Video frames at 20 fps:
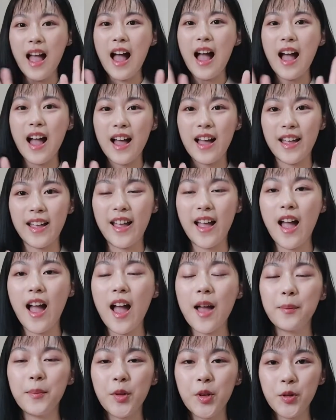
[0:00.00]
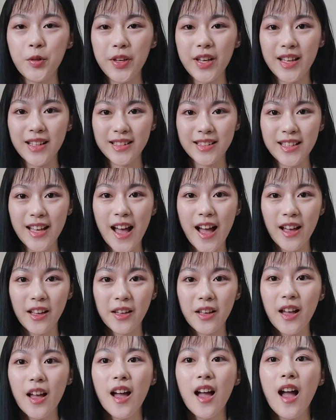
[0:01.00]
Hi, I'm Yuyen Tsai.
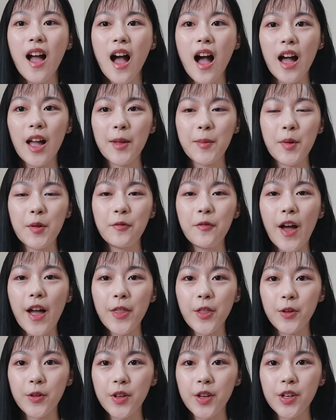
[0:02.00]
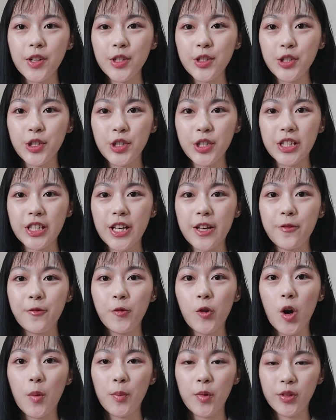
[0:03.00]
I am a final year student
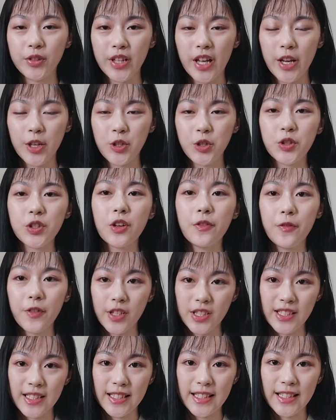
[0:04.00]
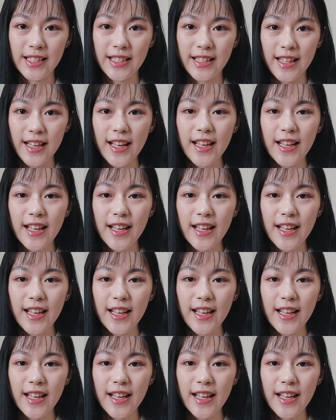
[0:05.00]
from Monash University,